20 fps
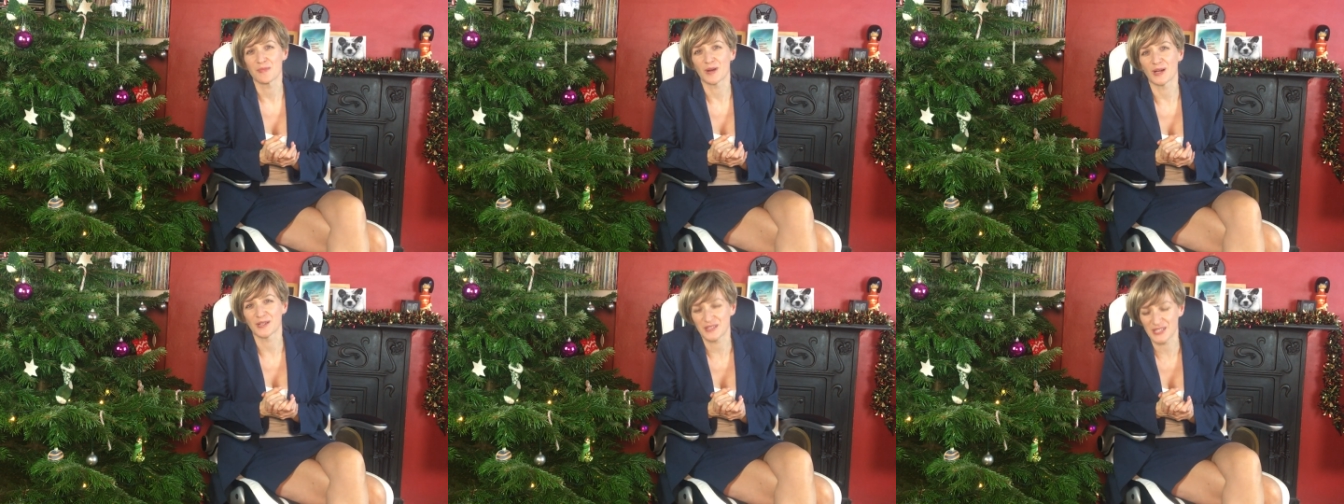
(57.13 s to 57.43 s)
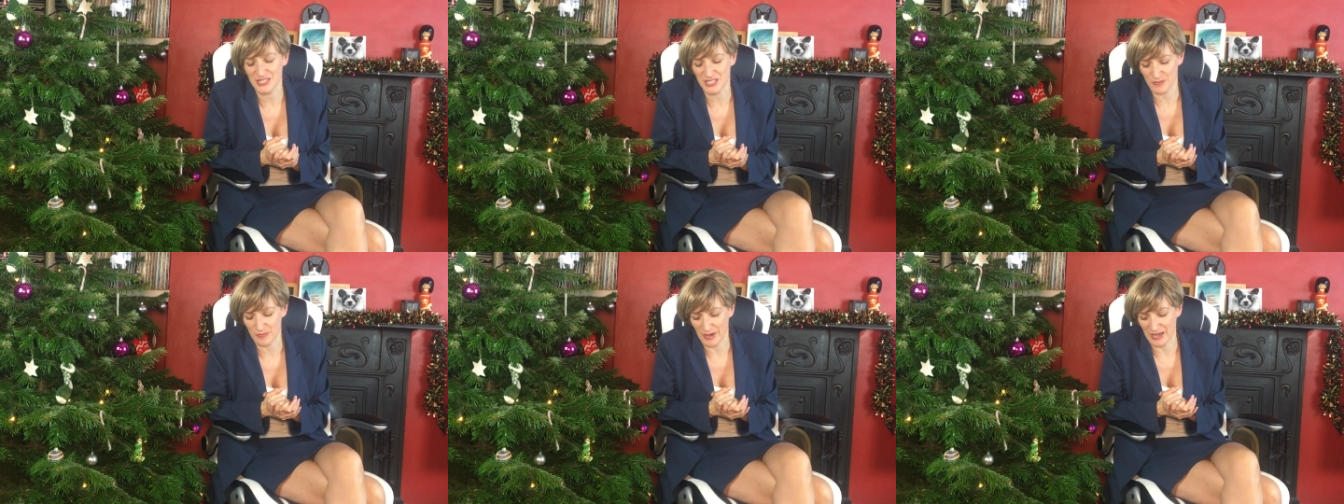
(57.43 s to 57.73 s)

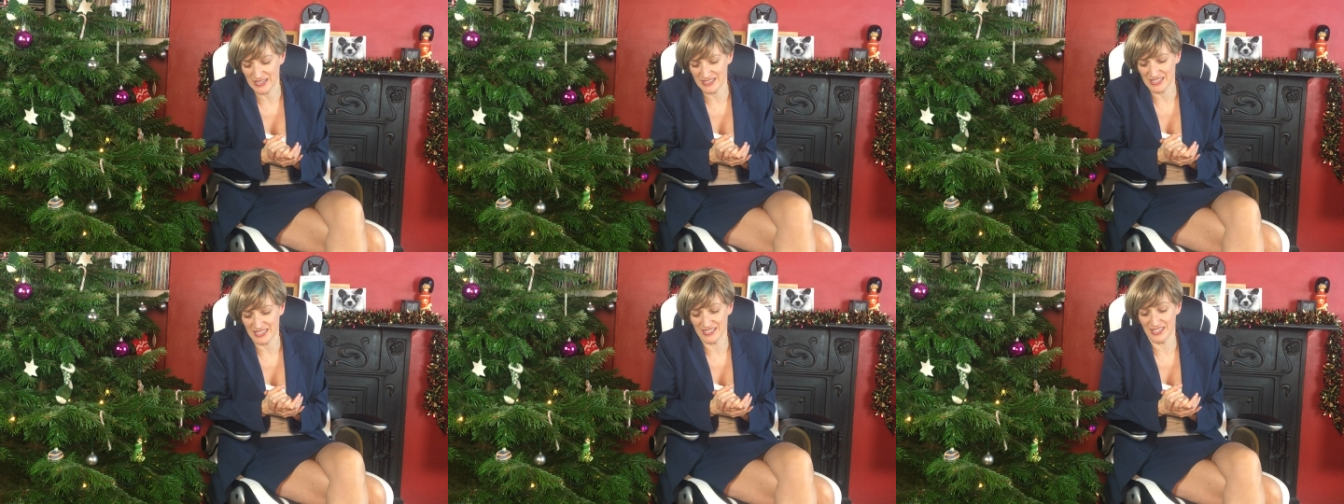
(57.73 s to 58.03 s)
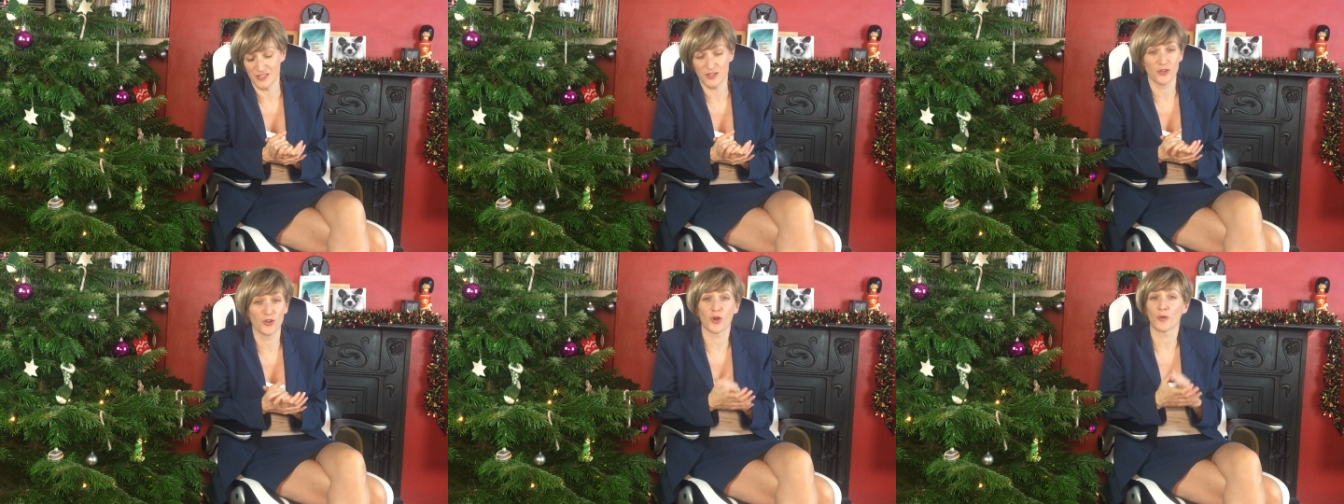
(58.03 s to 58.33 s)
participate
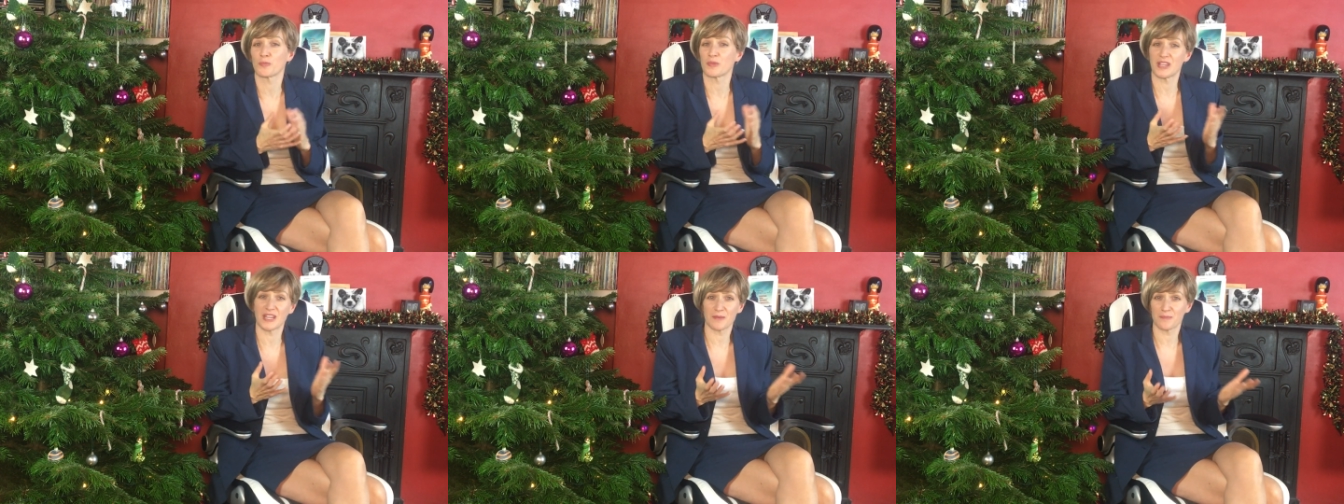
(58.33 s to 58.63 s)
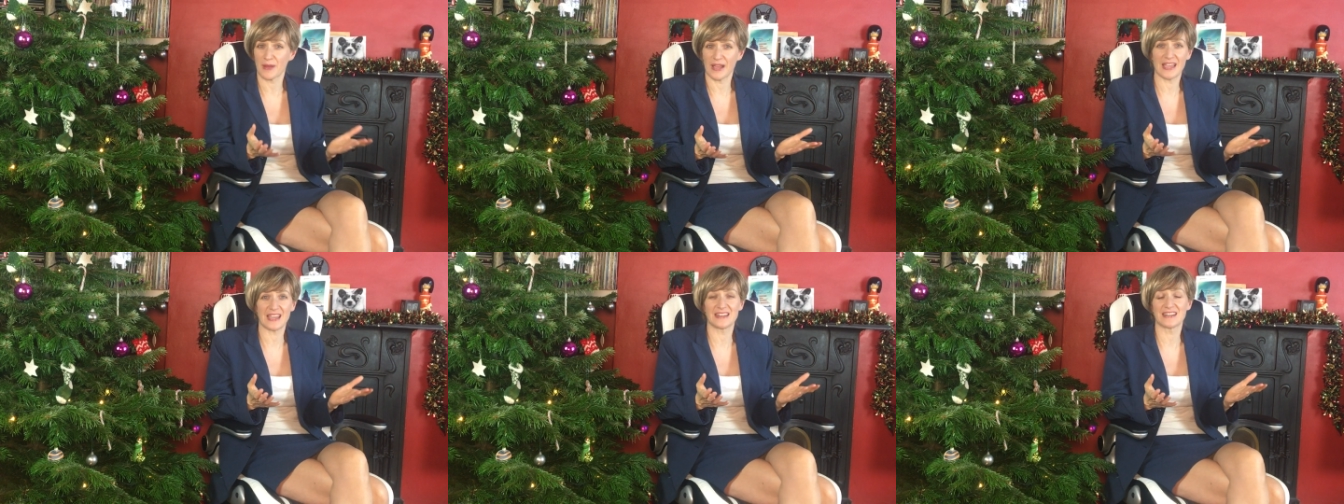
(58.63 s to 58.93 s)
in and you're not
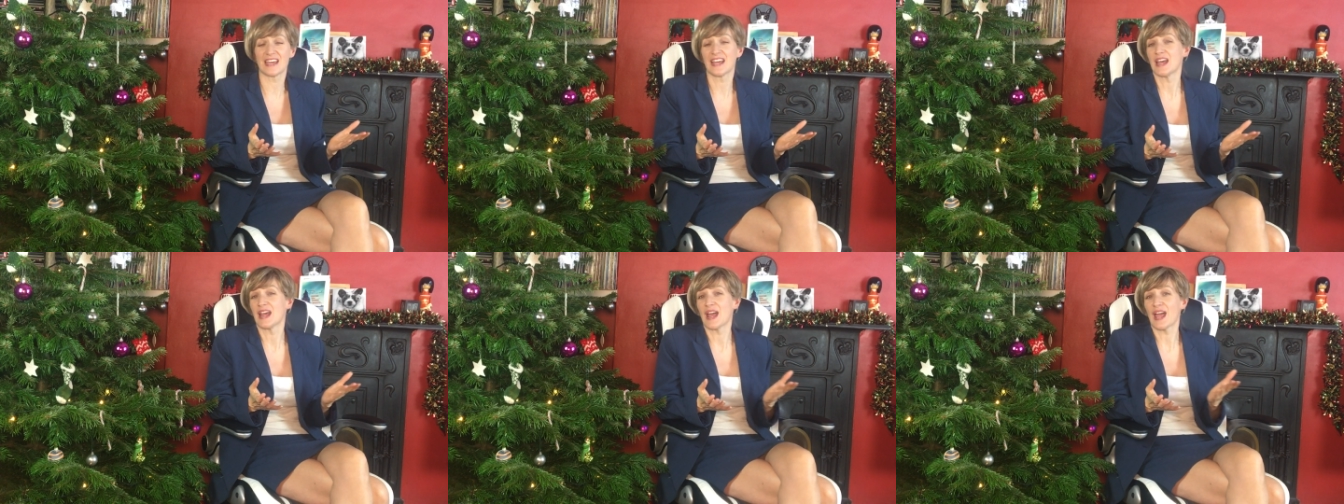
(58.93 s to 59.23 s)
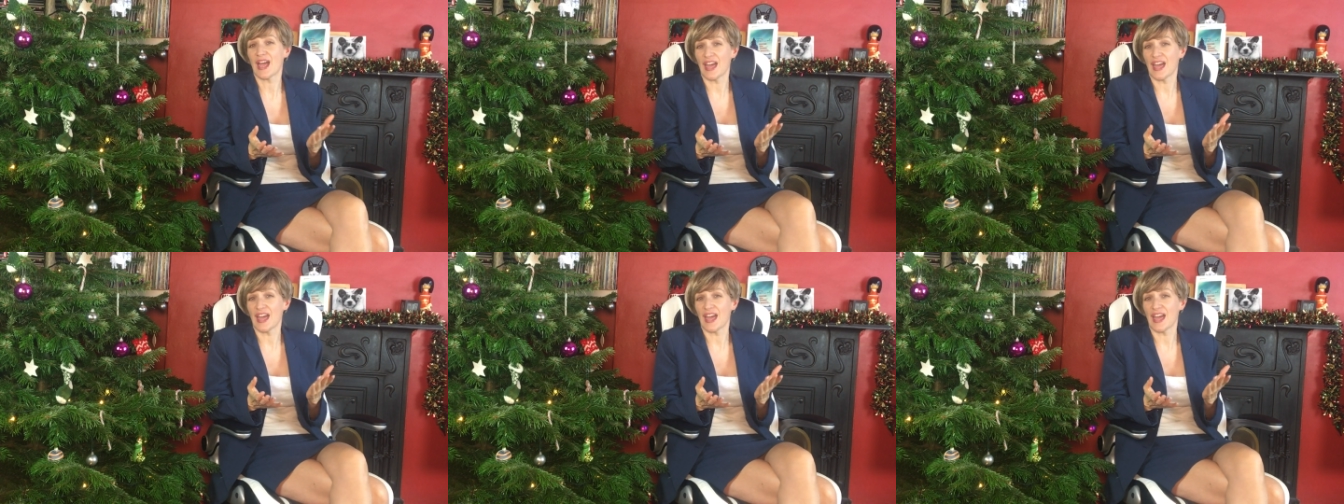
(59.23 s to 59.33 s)
being paid